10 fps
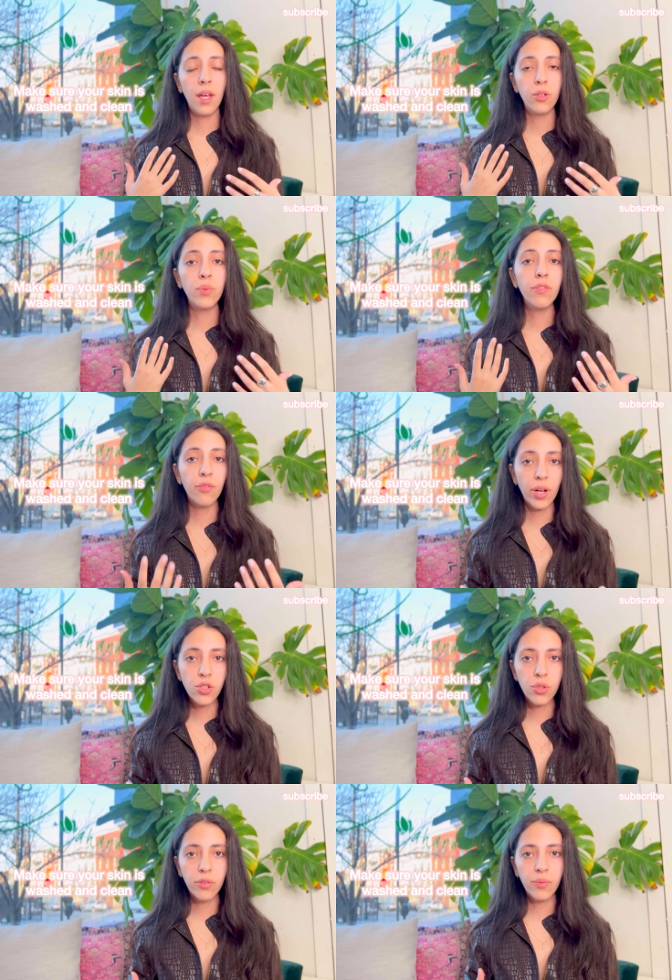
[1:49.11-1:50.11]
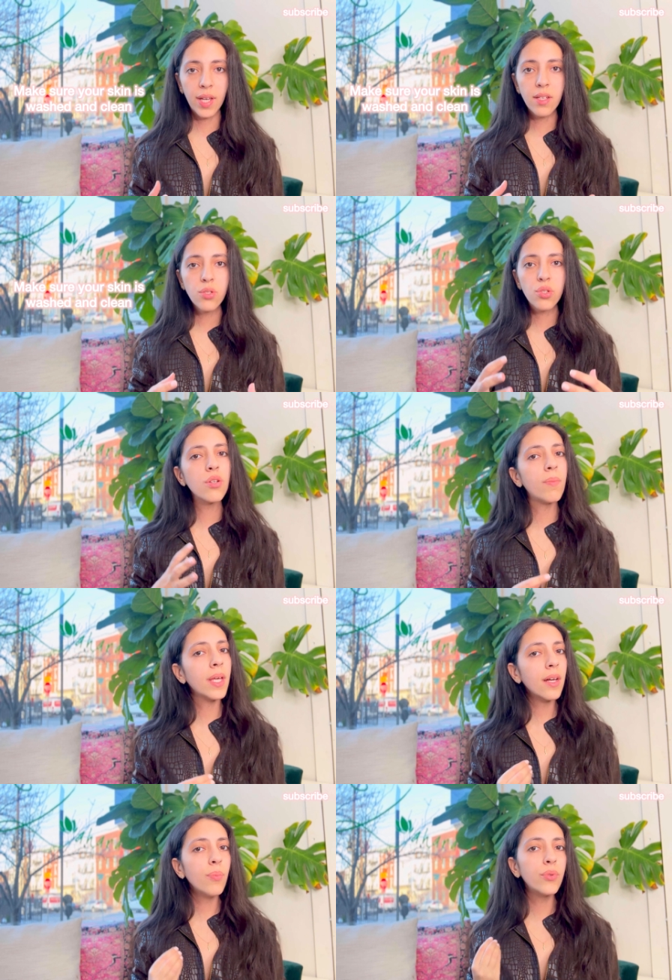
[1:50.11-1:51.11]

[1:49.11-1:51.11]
and refresh your face so makeup